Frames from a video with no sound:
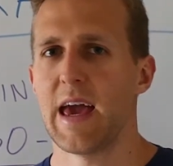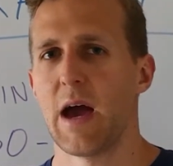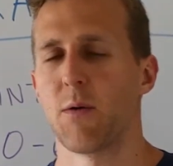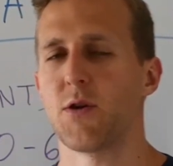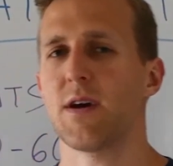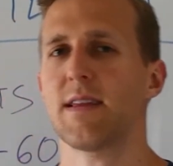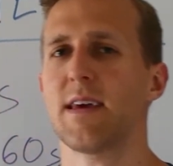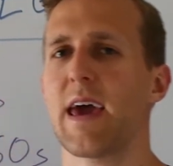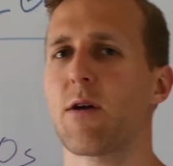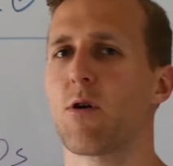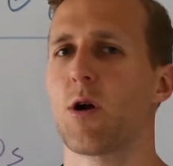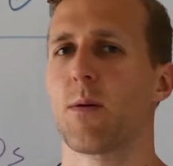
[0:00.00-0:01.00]
And when you hit the
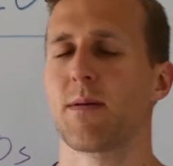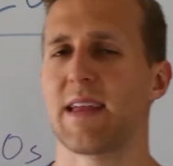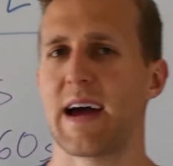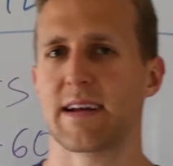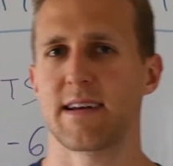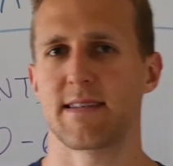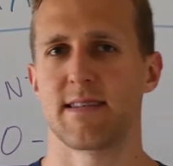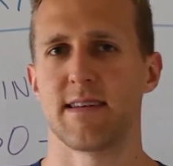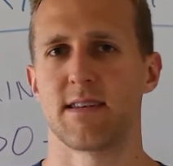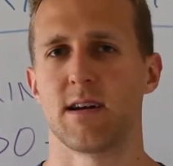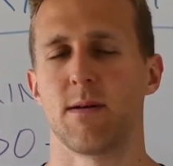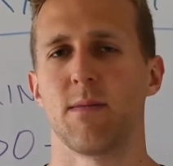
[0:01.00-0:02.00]
anaerobic lactic
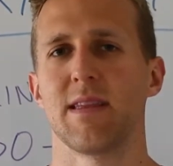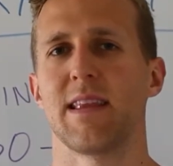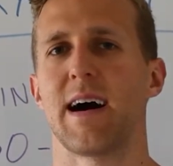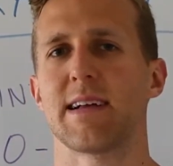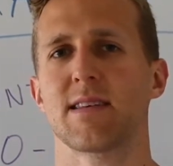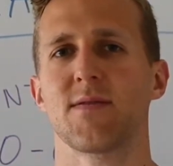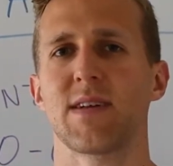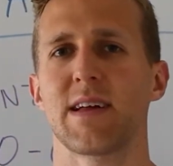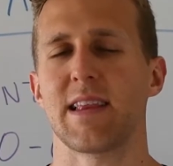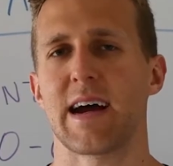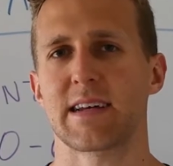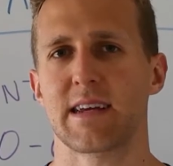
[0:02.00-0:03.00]
system, lots of
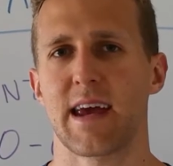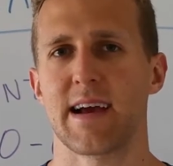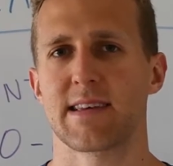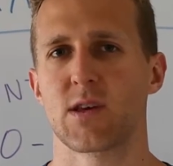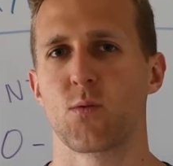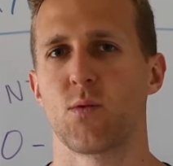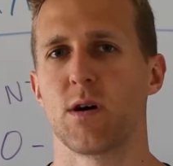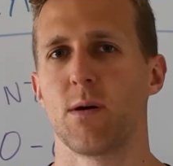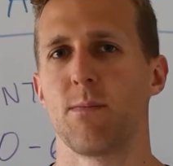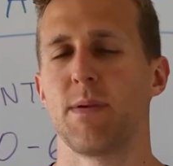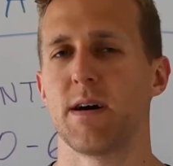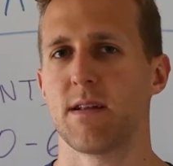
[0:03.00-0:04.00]
lactic acid
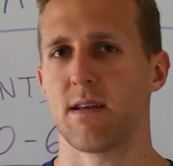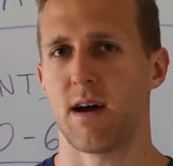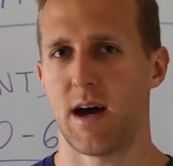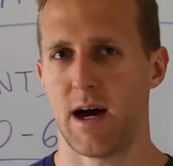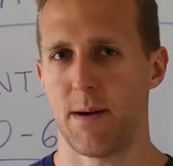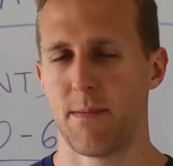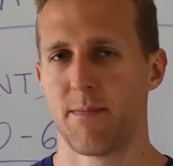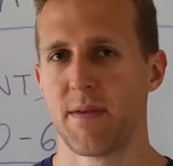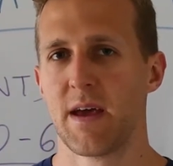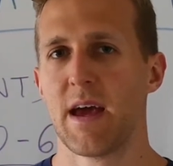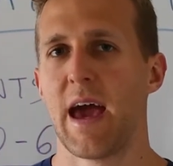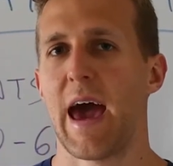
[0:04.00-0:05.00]
will build up,
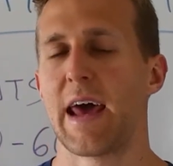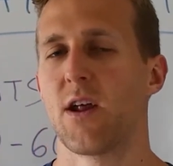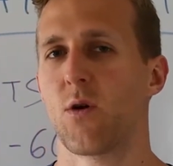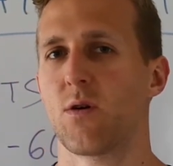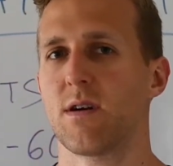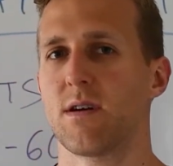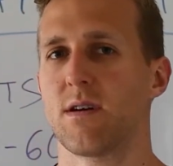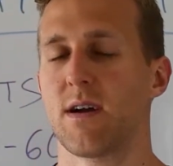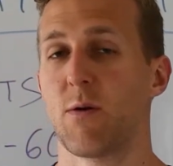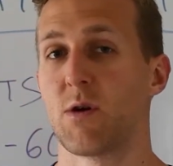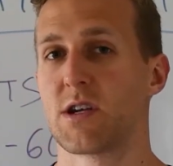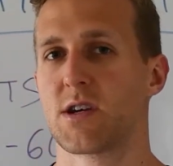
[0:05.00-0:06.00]
and in
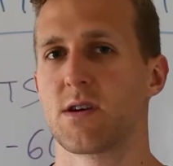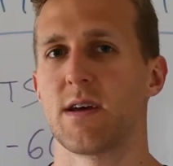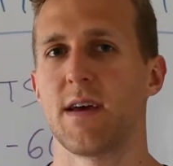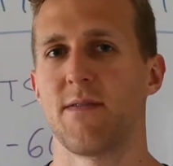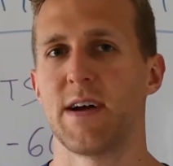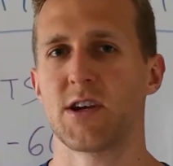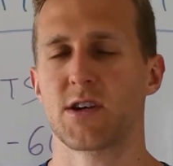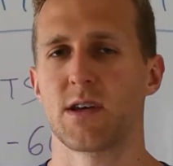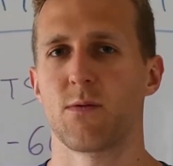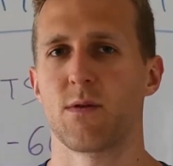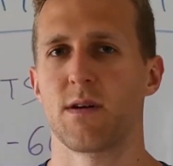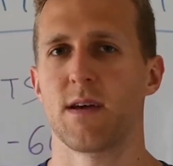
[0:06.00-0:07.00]
order, which
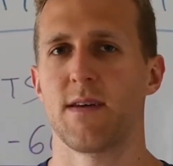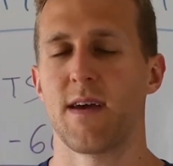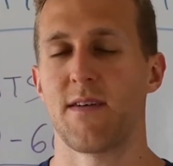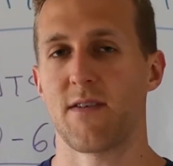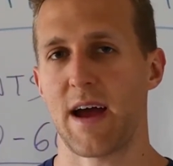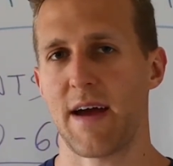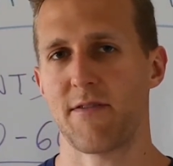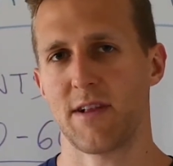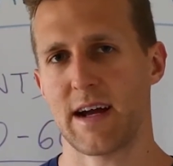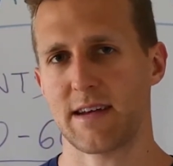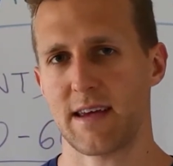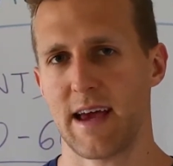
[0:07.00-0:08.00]
eventually, if you have your
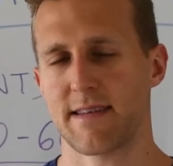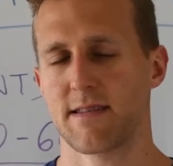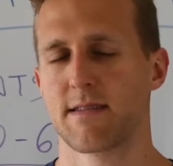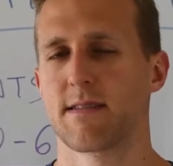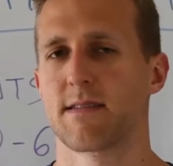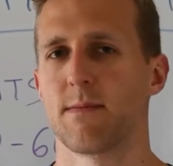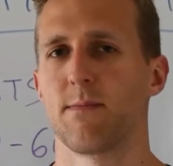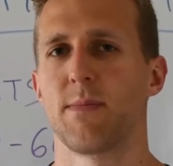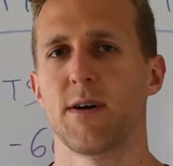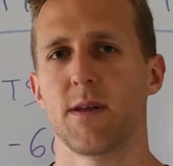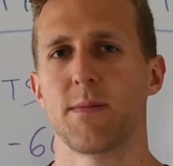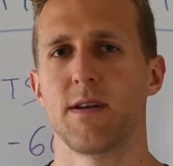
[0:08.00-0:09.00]
lactic acid system
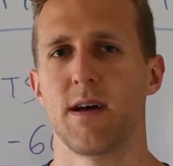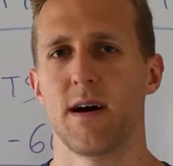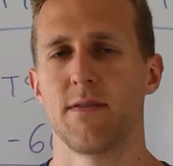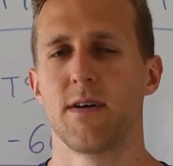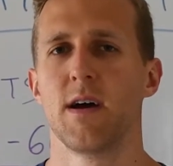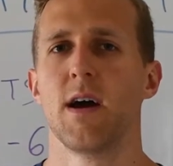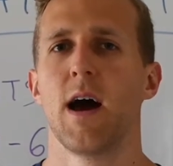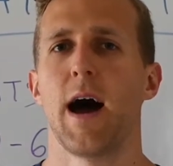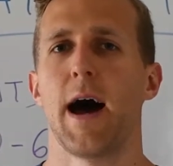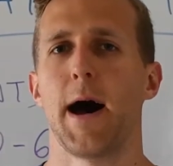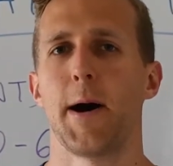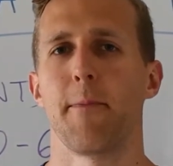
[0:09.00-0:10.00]
build up enough,
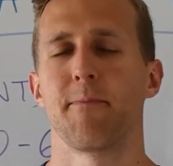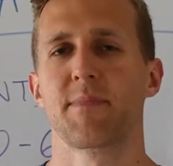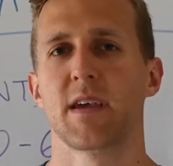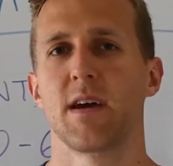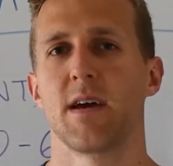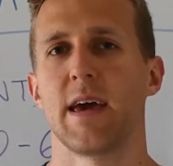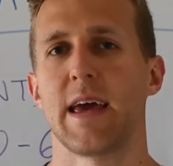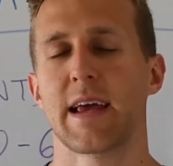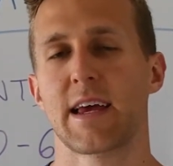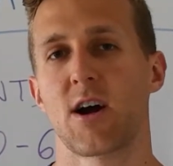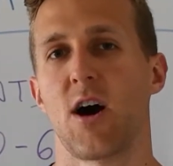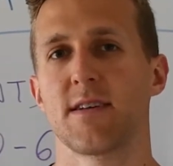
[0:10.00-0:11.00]

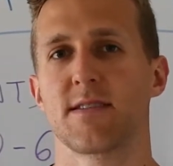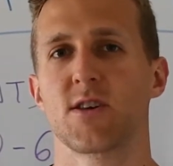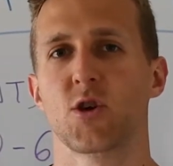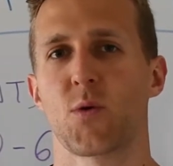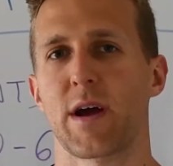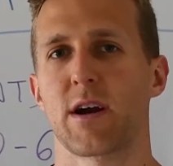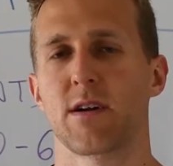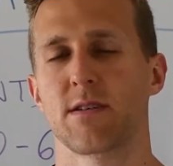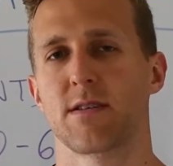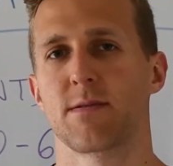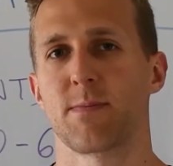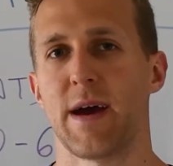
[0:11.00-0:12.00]
it causes a greater
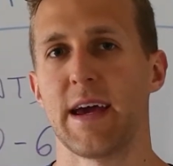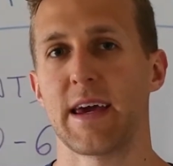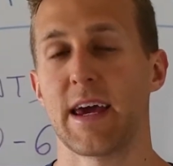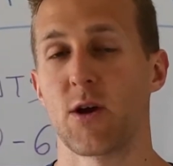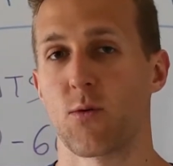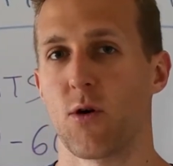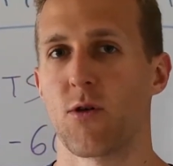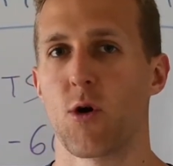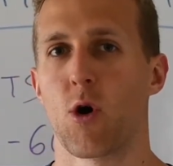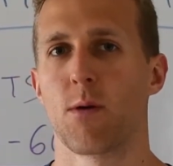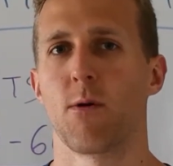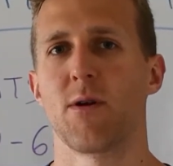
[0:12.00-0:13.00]
spike in growth
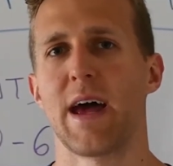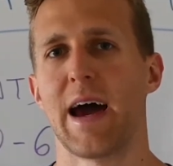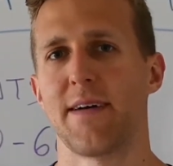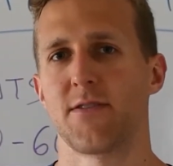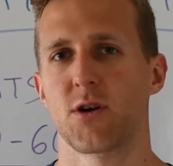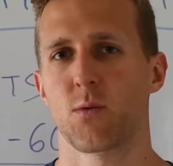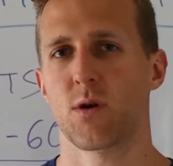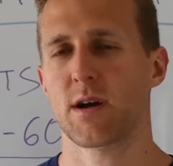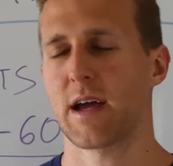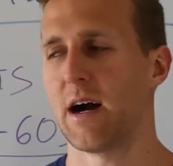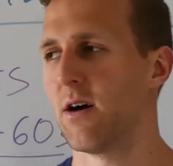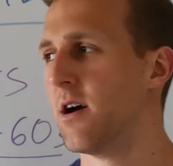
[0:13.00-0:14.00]
hormone after your
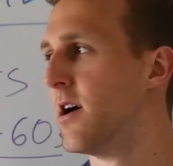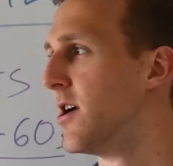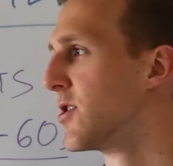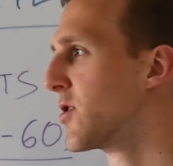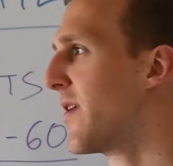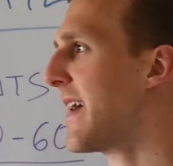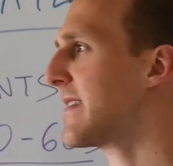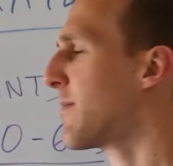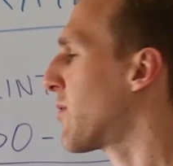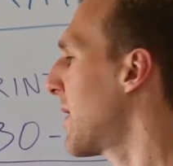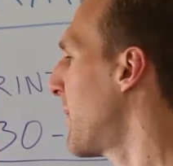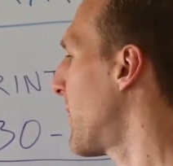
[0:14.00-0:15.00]
workout. So that's
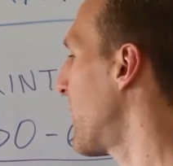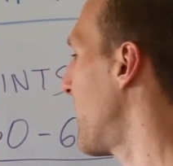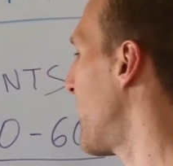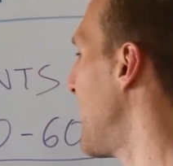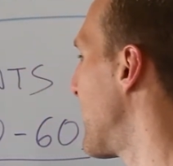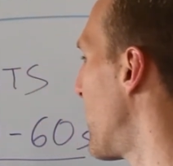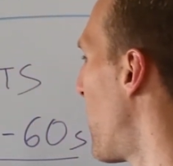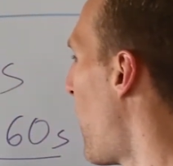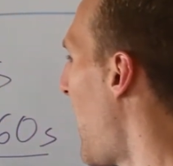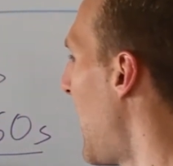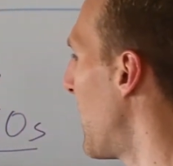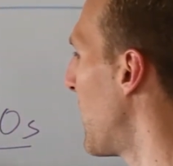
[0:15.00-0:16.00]
the primary reason
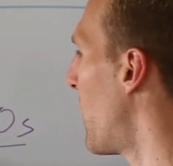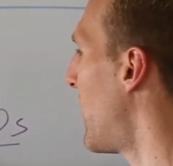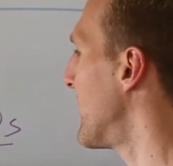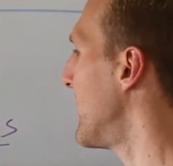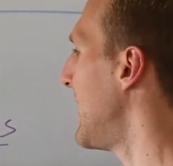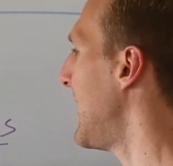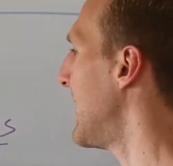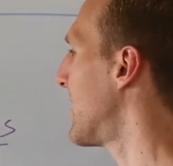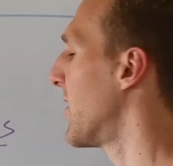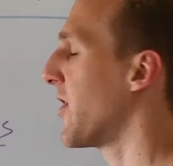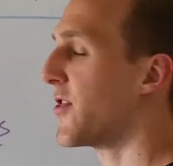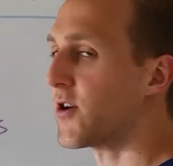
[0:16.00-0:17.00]
why we want to
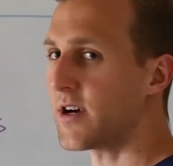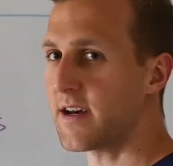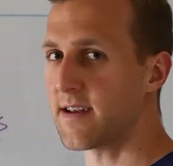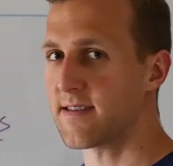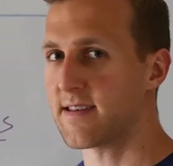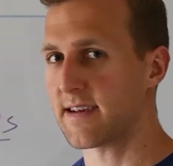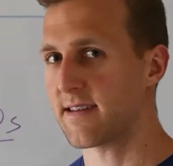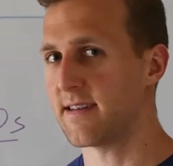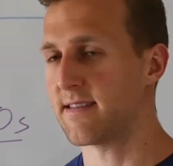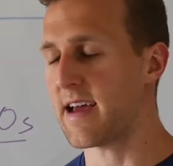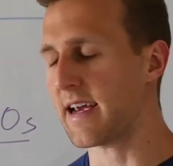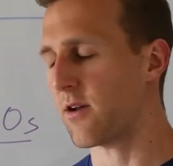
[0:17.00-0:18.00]
hit the 30 to 60
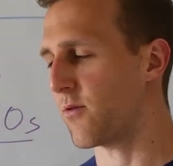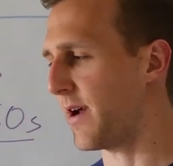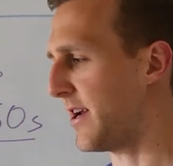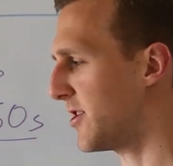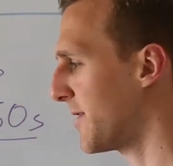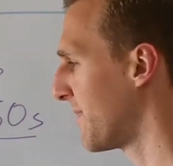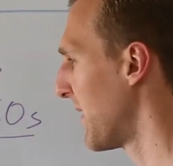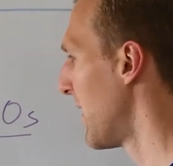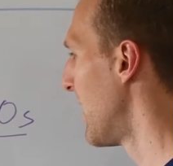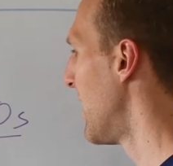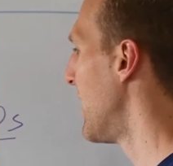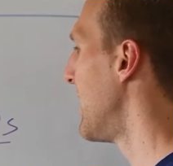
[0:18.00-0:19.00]
second range.
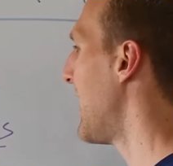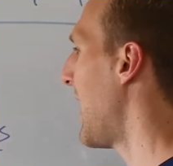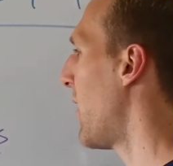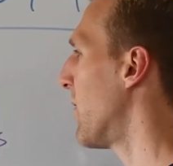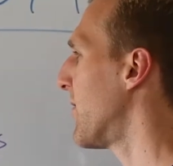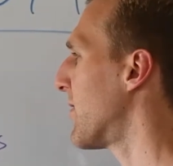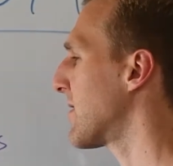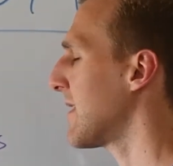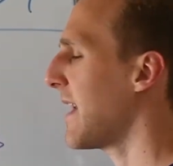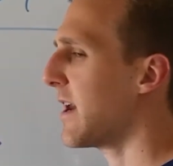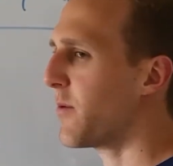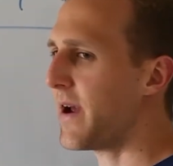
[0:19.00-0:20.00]
Now, there's a
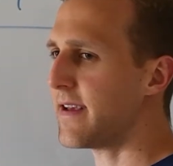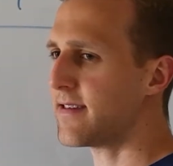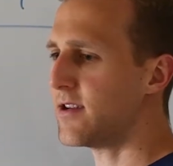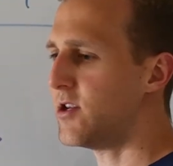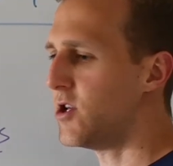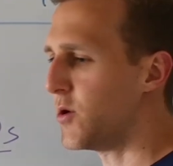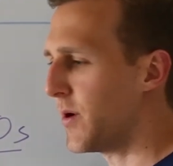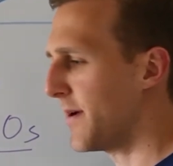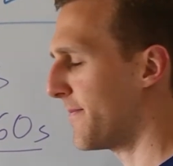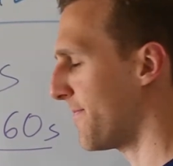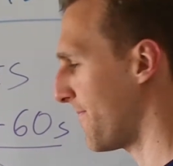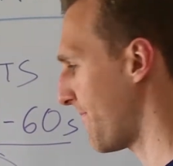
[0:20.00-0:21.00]
lot of ways to do
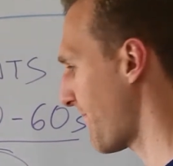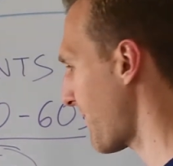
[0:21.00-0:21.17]
it.